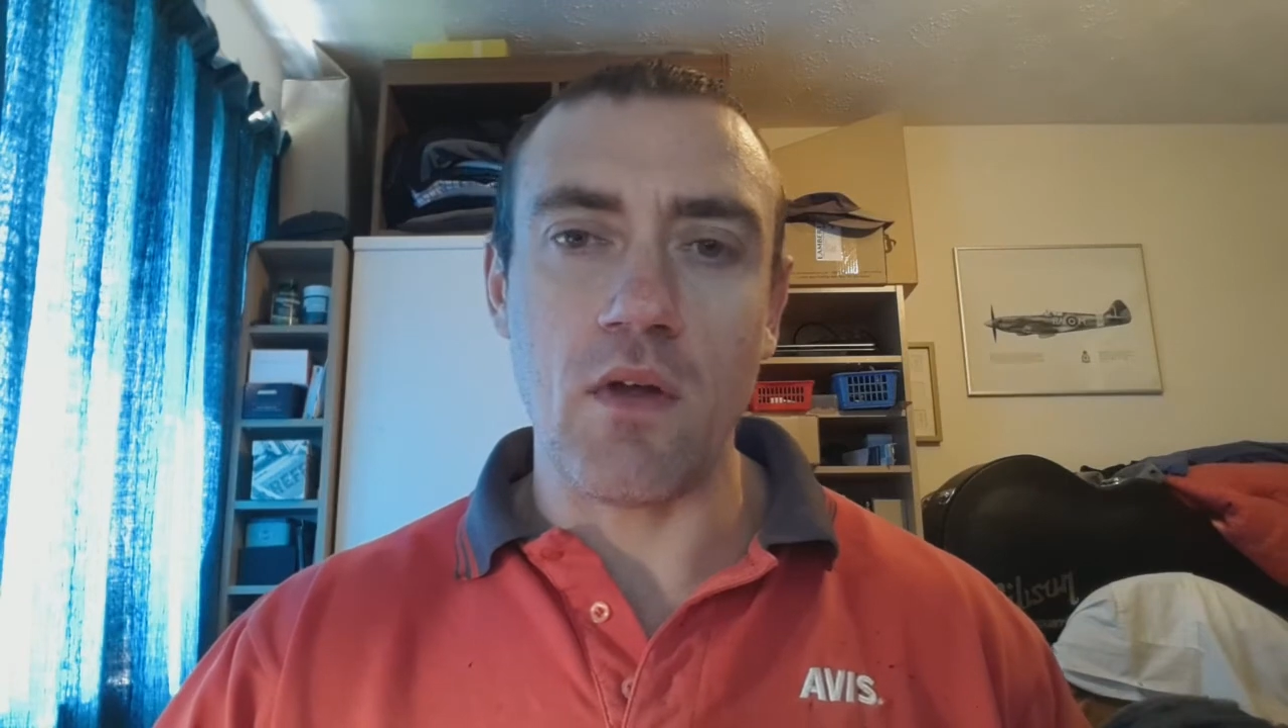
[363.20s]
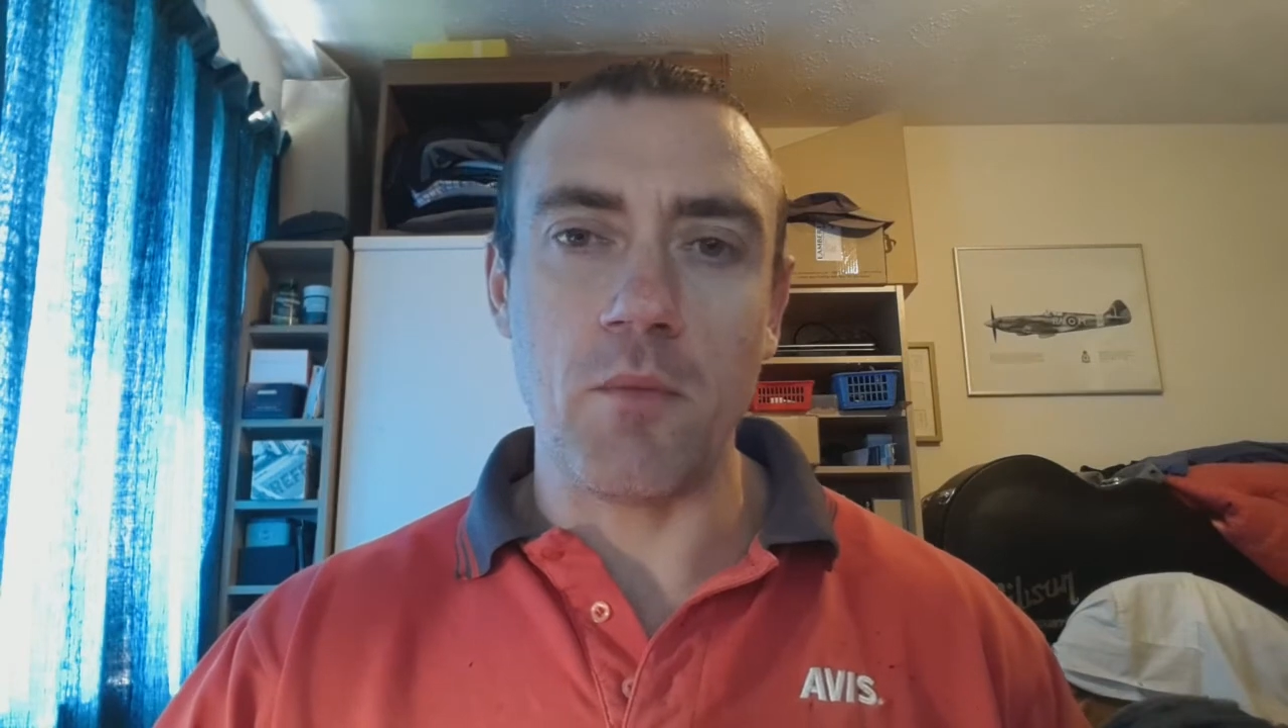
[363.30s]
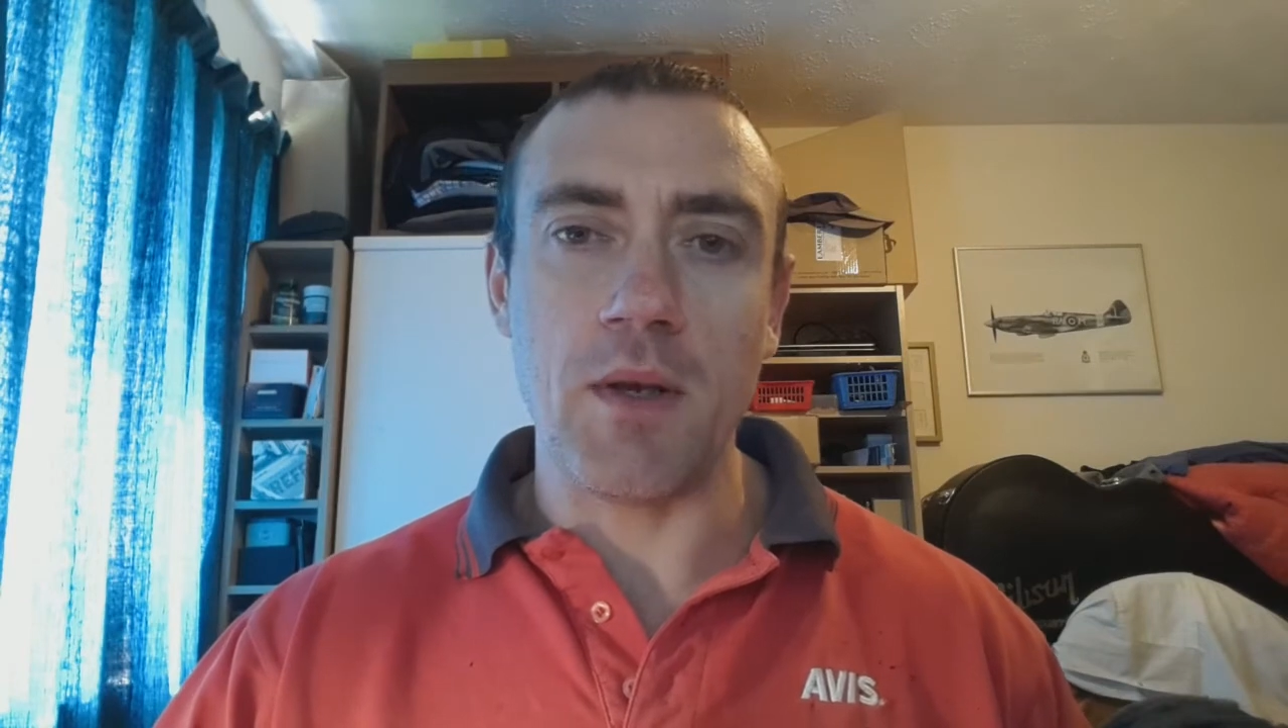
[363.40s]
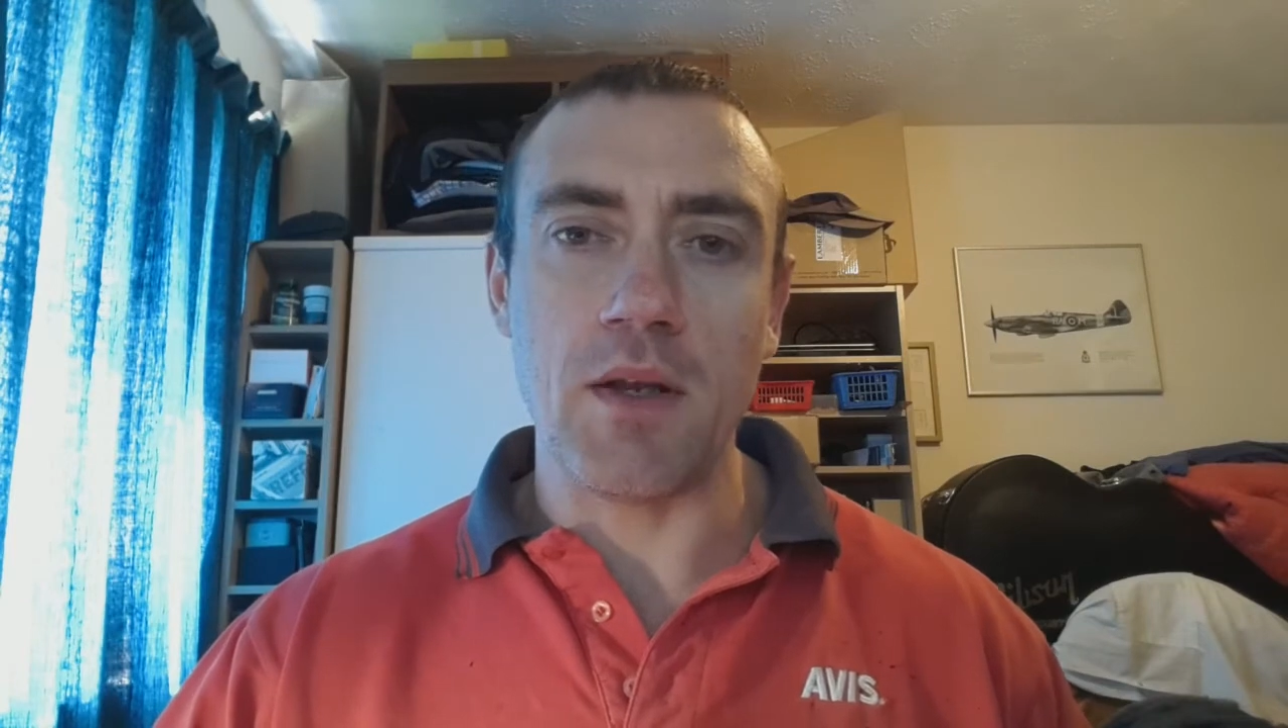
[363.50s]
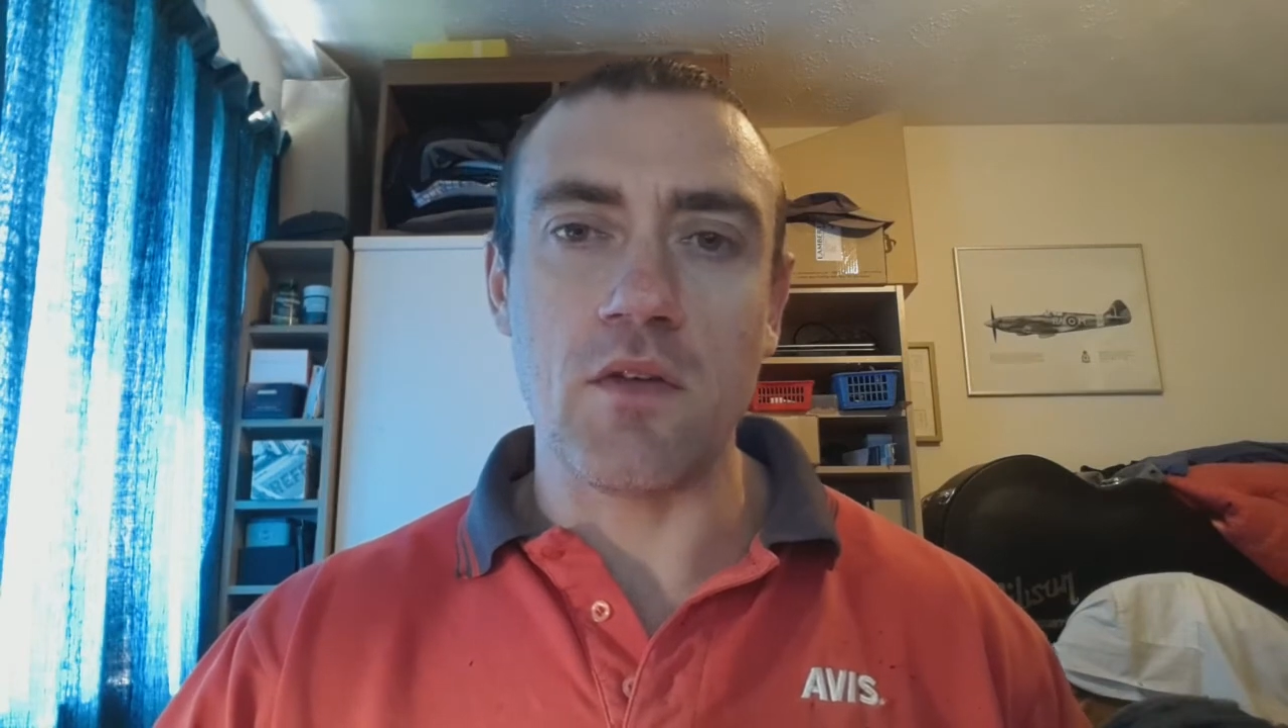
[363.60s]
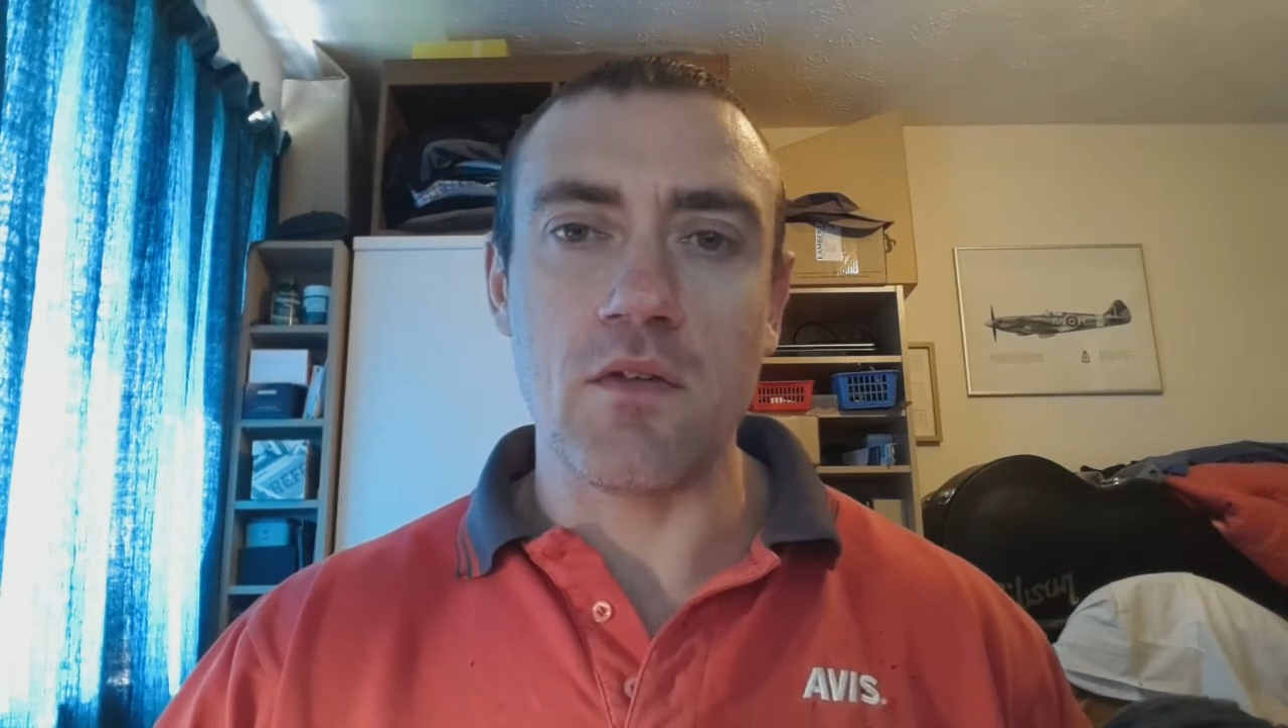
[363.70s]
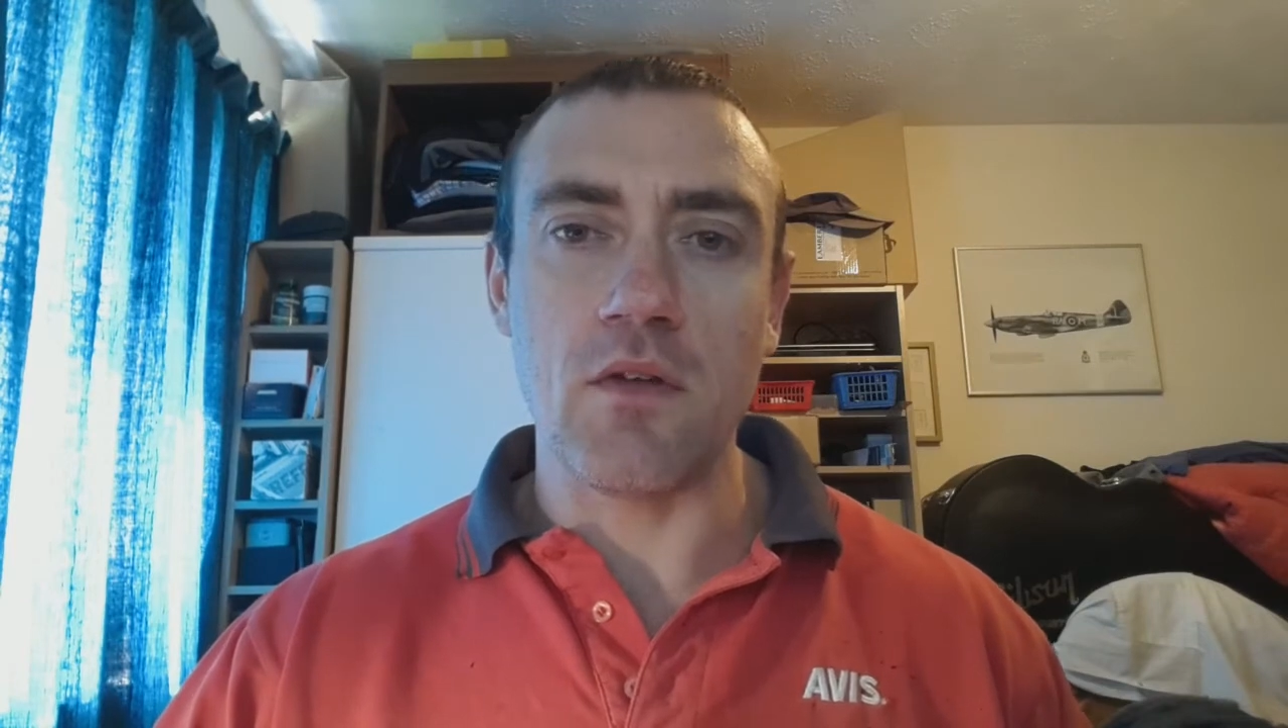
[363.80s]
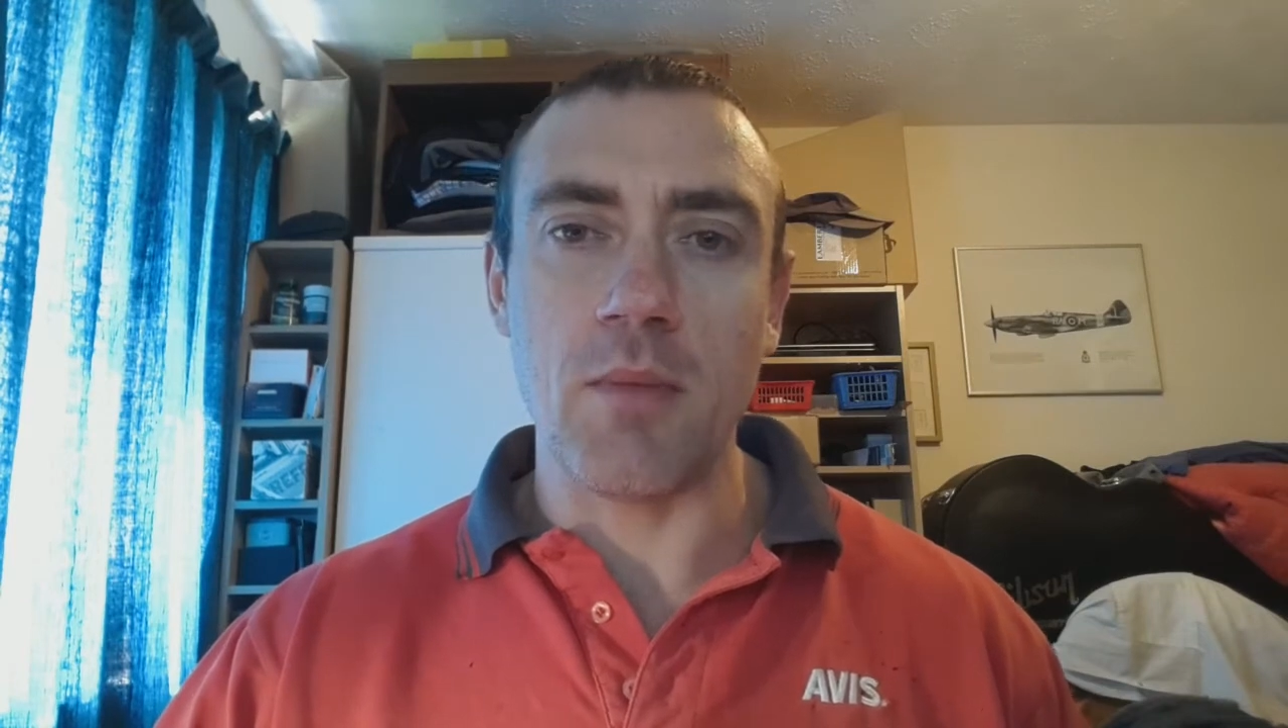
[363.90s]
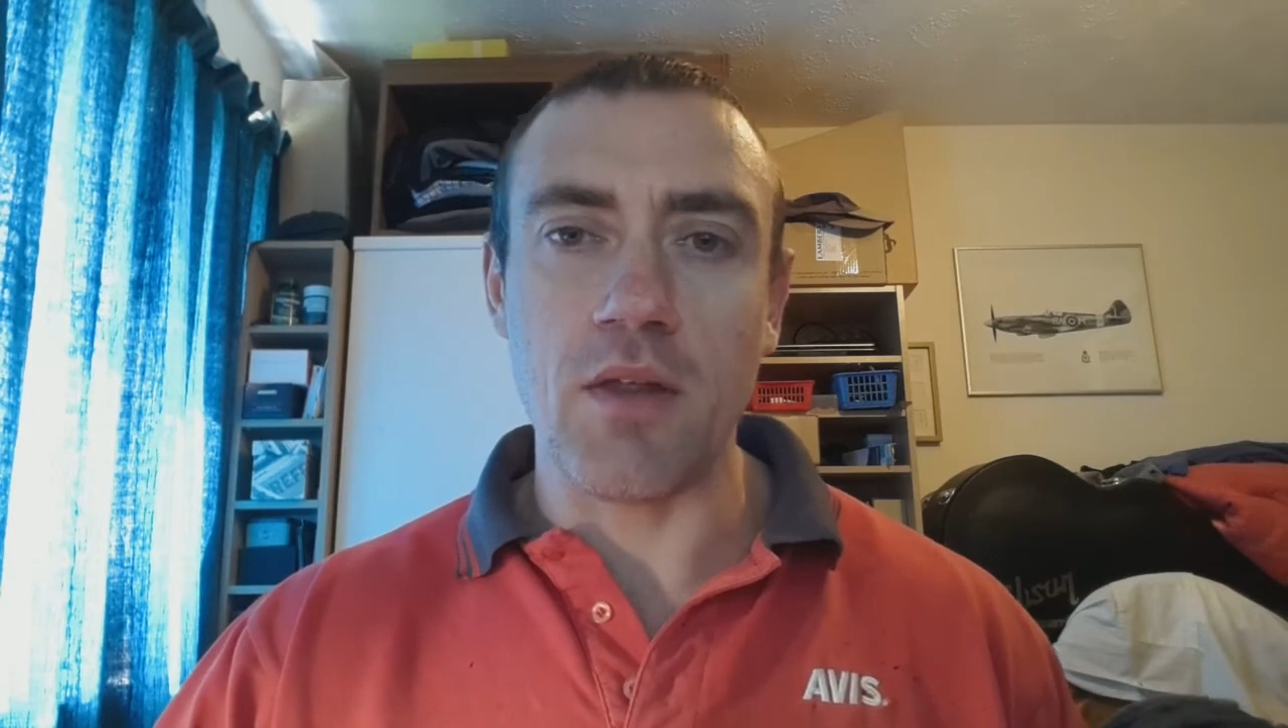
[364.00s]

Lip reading: that had been consuming